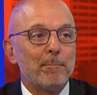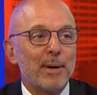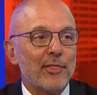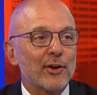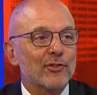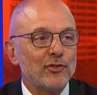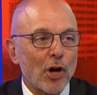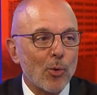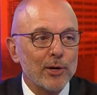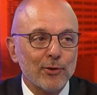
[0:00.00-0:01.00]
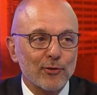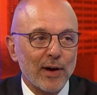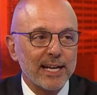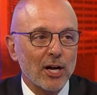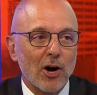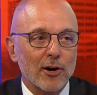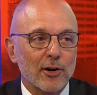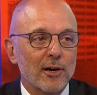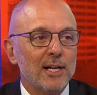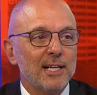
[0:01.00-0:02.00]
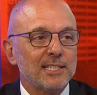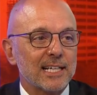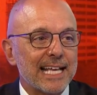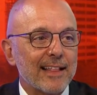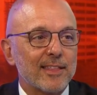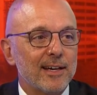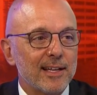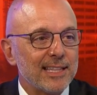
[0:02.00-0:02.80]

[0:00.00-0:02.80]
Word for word: But there's no one who's fighting harder to get the,